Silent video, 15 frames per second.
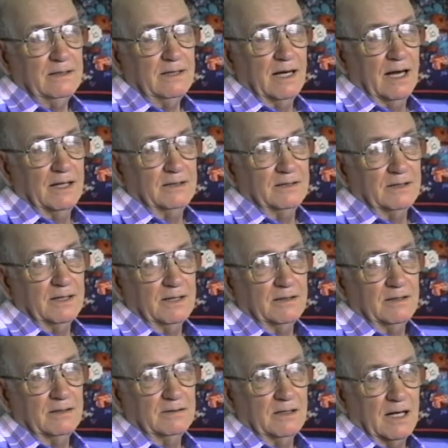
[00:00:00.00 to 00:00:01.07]
And uh,
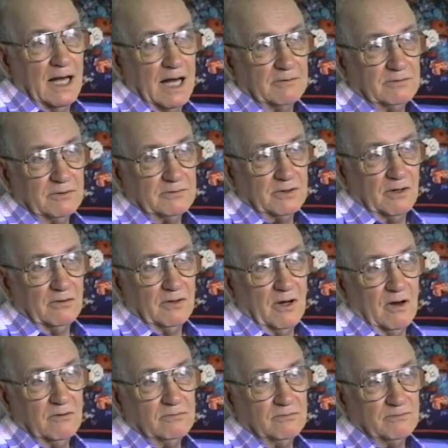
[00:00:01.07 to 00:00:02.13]
after so
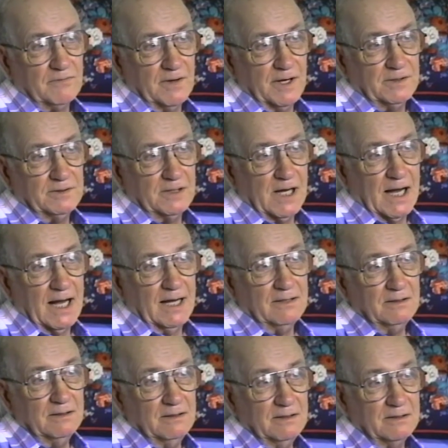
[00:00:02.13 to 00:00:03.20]
long, Fred and I
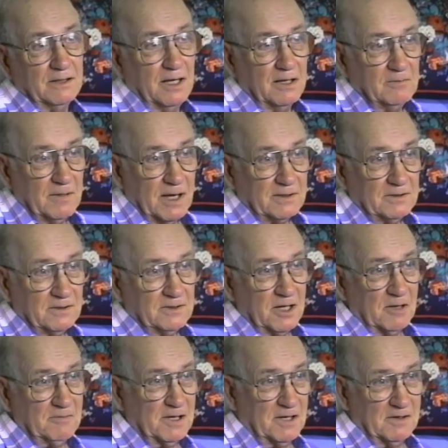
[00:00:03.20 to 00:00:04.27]
came back to
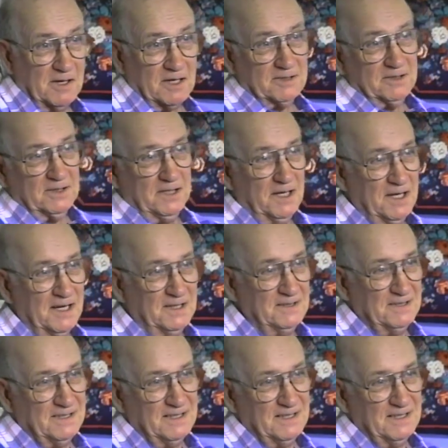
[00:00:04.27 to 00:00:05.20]
WNX again